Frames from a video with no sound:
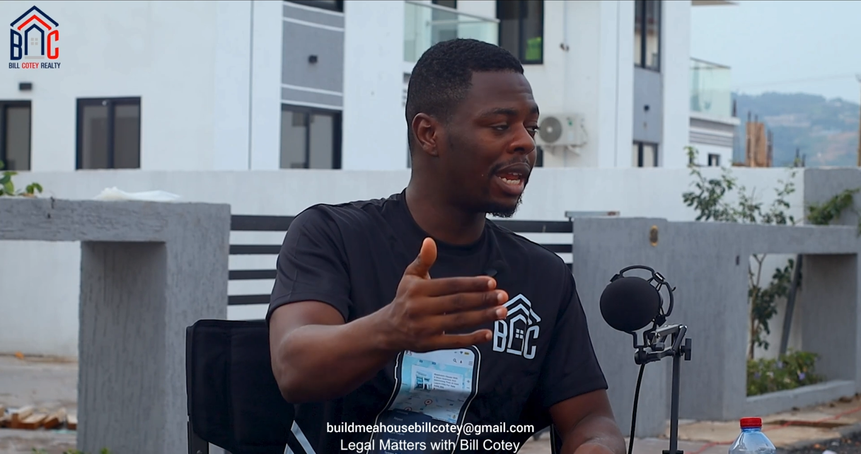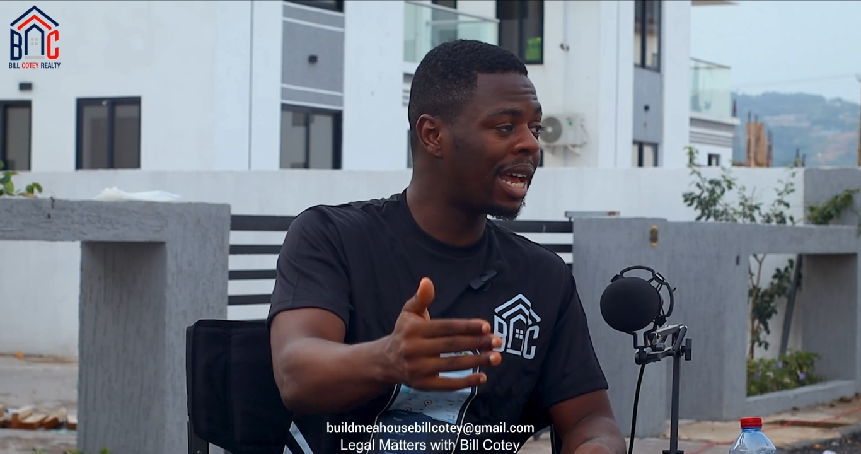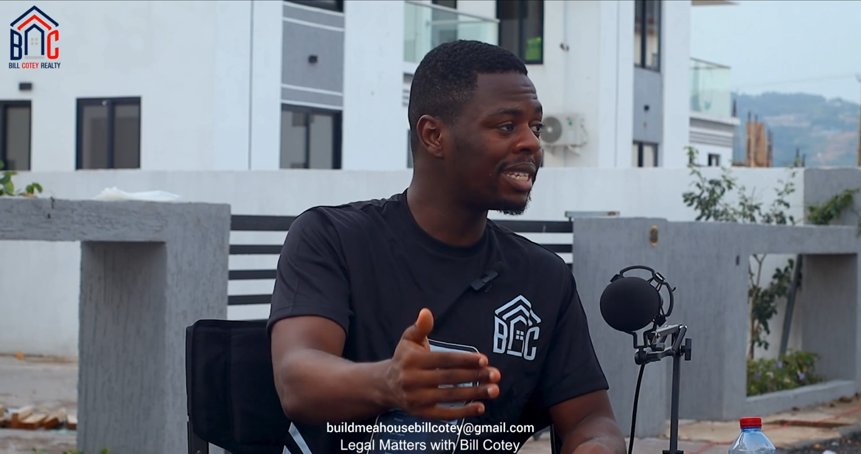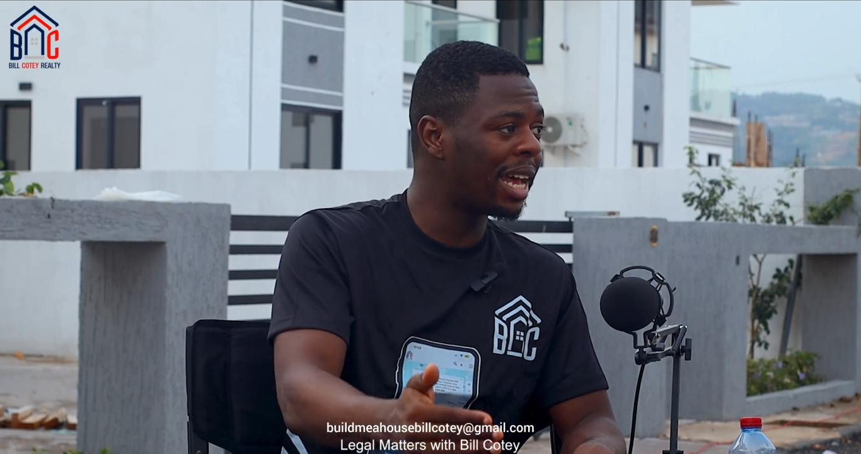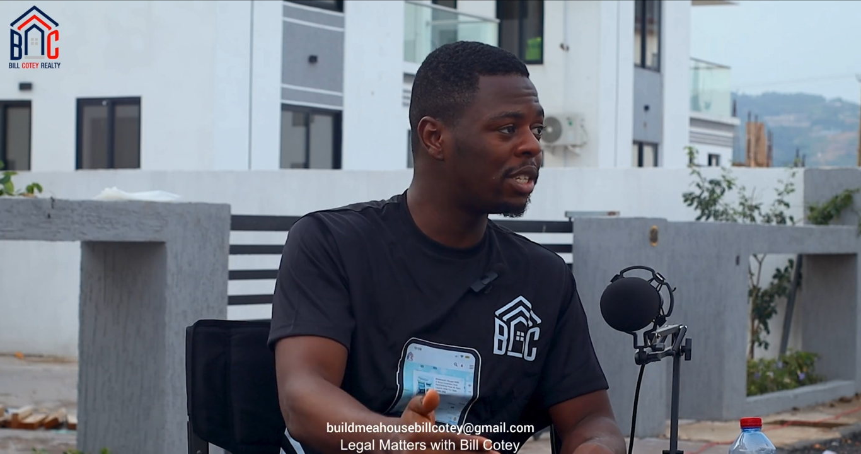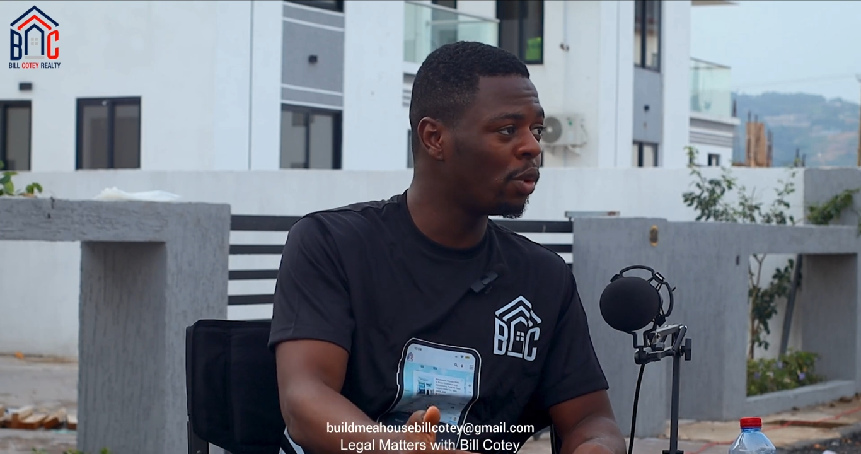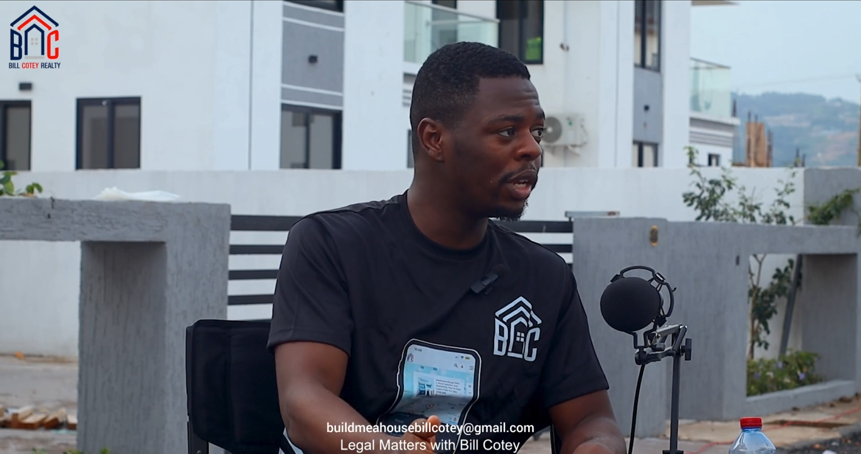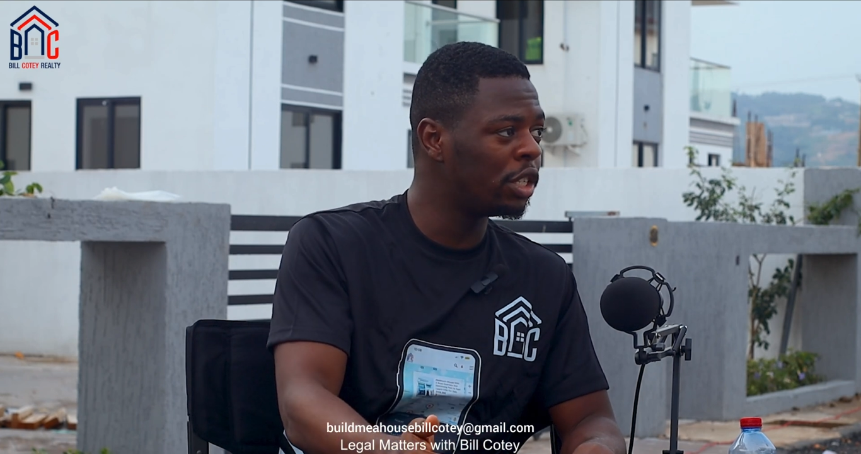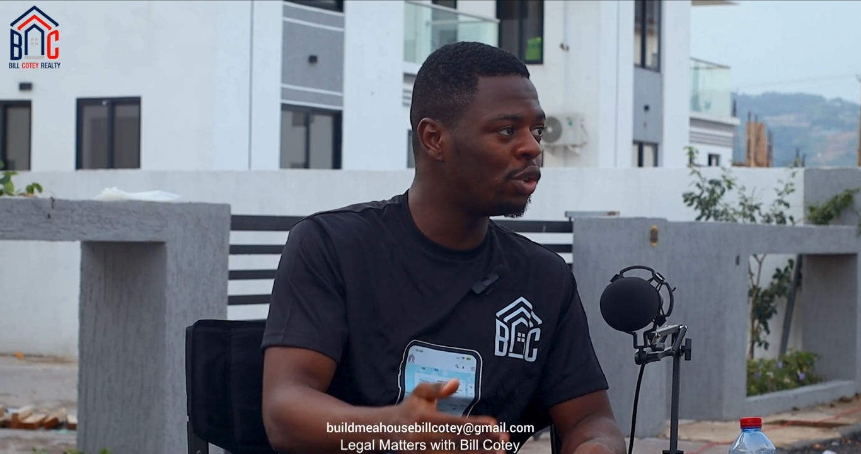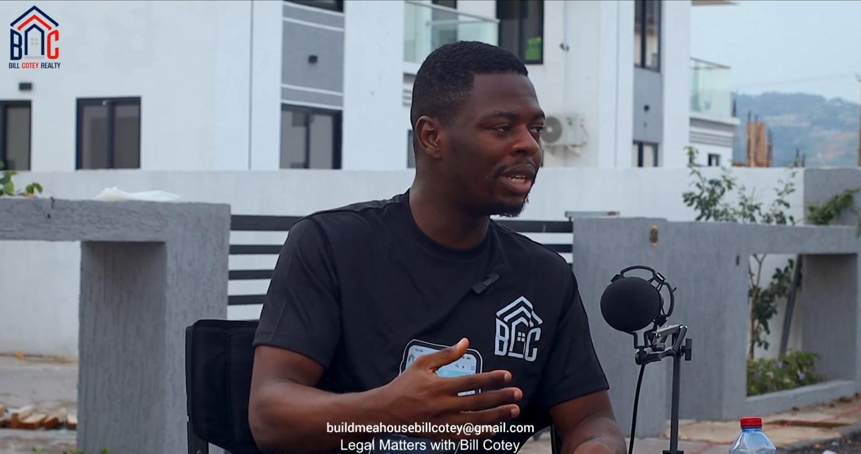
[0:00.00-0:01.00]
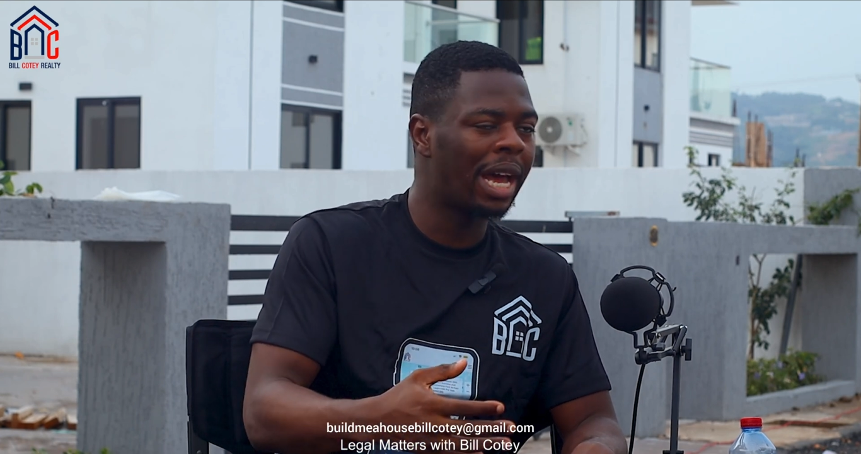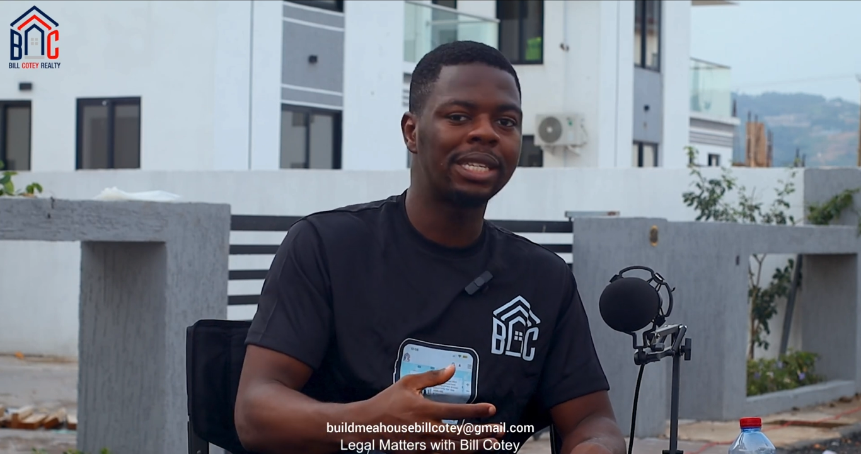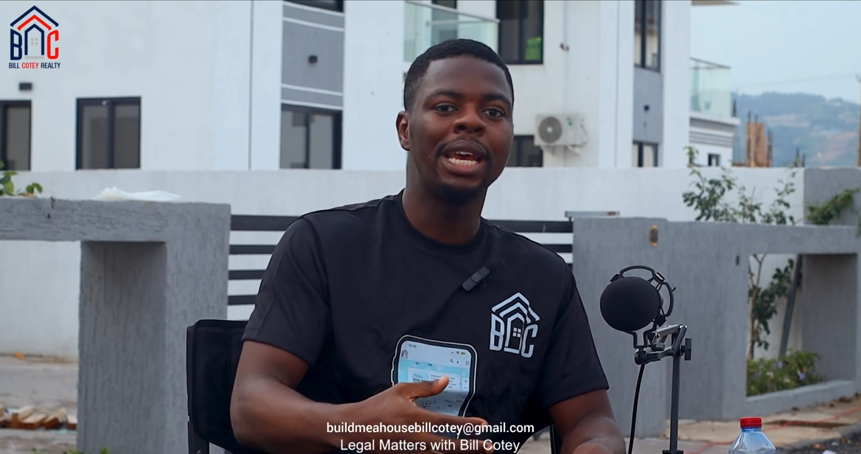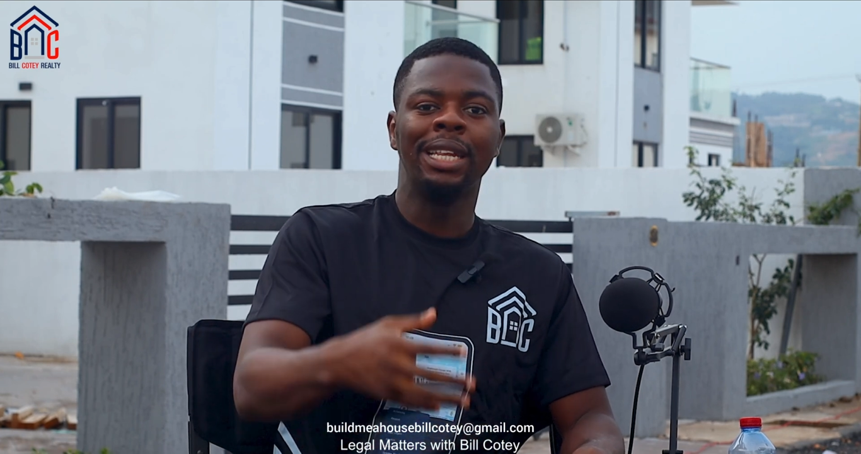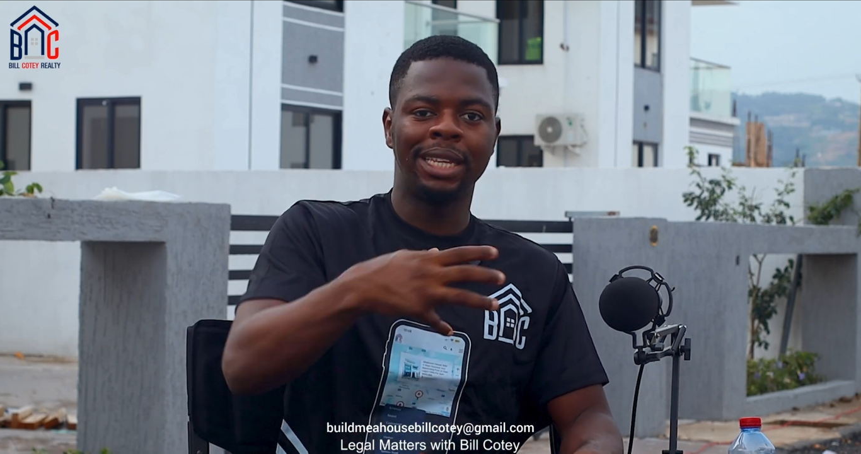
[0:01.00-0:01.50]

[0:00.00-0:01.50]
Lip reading: land title registry that